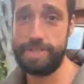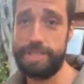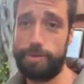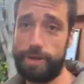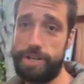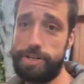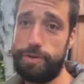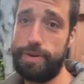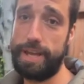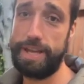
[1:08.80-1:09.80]
thing that we're going to
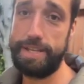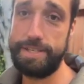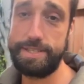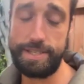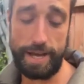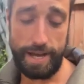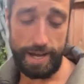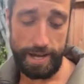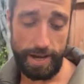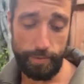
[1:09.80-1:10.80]
do is we
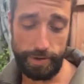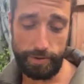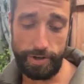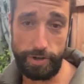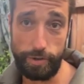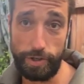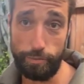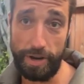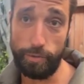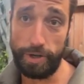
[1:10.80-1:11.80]
are going to do a
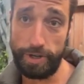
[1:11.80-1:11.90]
little breath work.